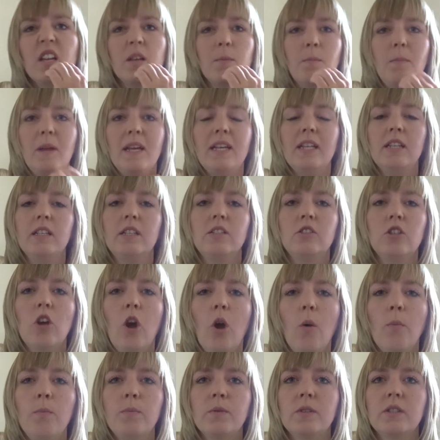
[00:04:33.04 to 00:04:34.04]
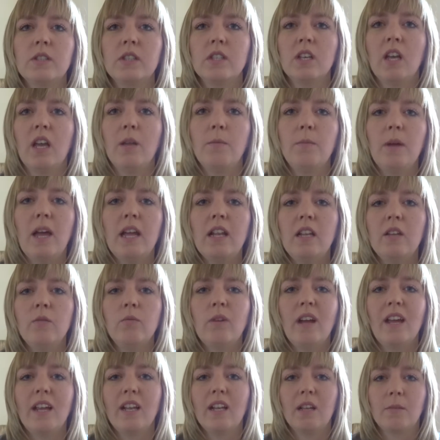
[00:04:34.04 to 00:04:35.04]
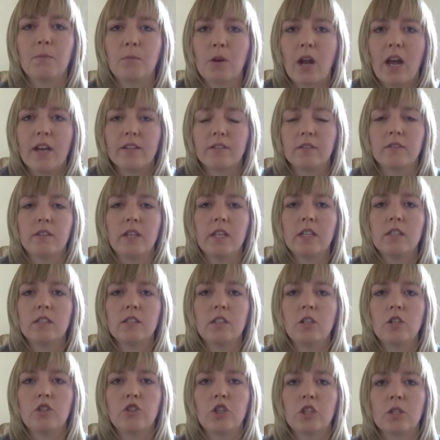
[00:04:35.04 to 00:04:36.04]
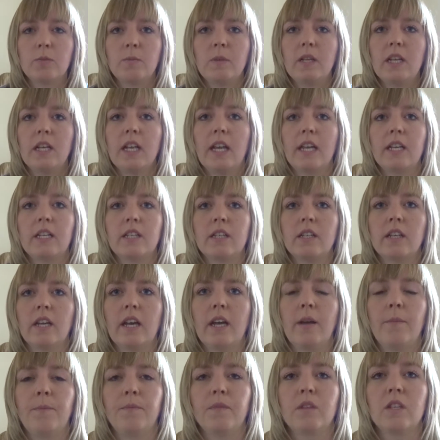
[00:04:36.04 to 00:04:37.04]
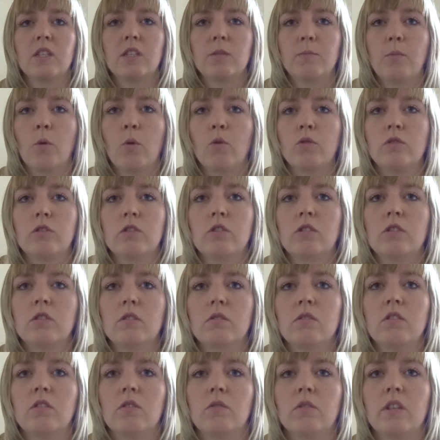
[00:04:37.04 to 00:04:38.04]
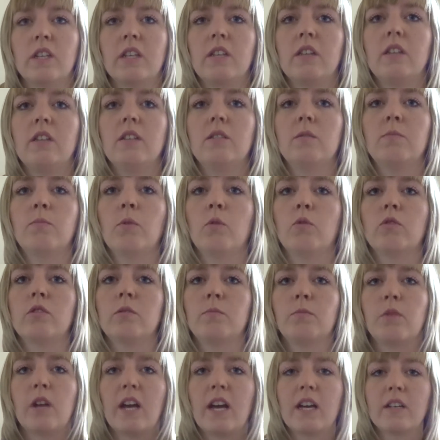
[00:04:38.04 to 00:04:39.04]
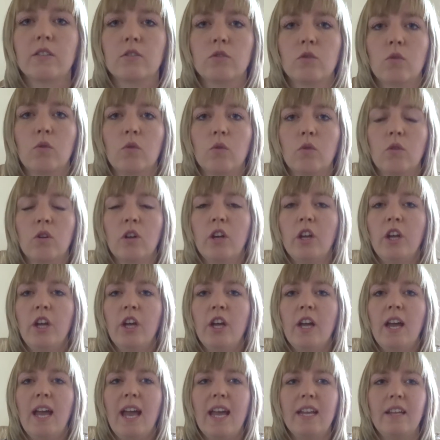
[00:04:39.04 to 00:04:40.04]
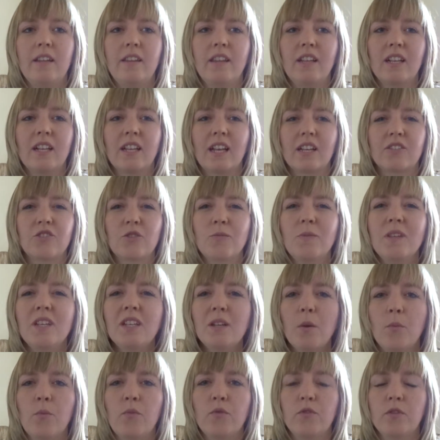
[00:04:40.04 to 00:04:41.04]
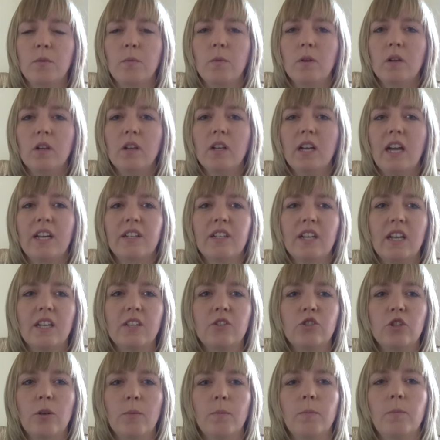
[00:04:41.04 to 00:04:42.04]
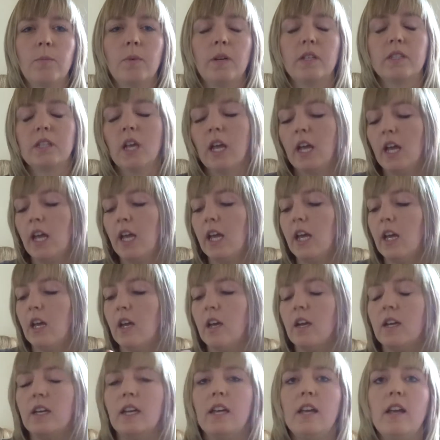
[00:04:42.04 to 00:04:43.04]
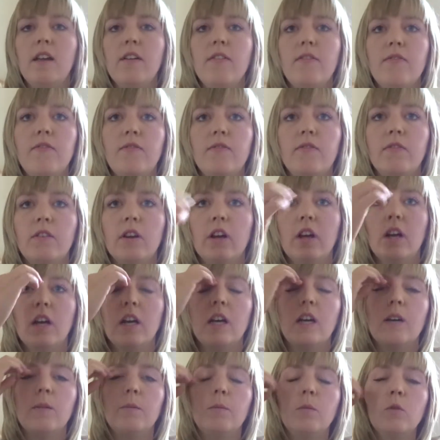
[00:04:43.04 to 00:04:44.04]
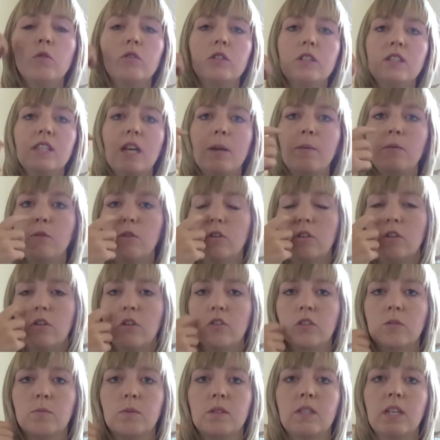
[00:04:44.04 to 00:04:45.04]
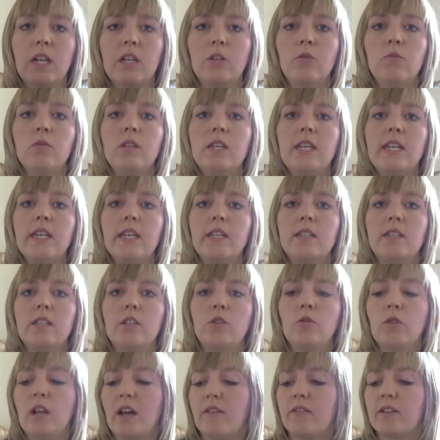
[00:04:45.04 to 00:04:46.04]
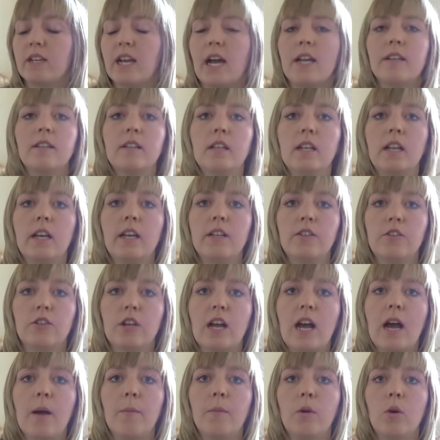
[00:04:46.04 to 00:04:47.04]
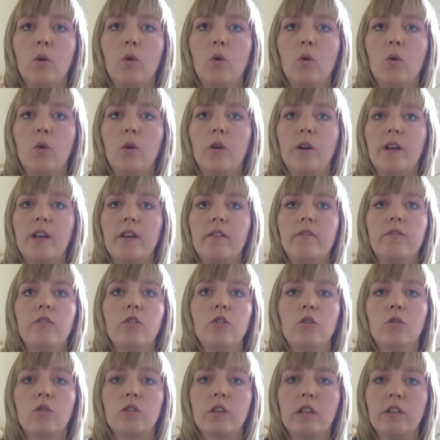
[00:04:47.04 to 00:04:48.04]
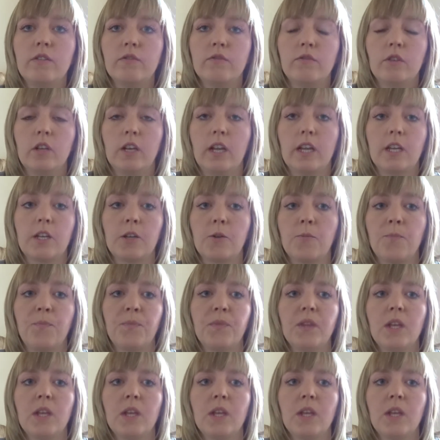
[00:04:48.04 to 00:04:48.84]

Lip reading: Main tops, I barely wear like bras and things. It'll just be like sports, you know, like these sports bras or anything like that. Something comfortable, and like jumpers. If most of the time when you're in hospital, you'll have a cannula in your arm, or if you're in for like,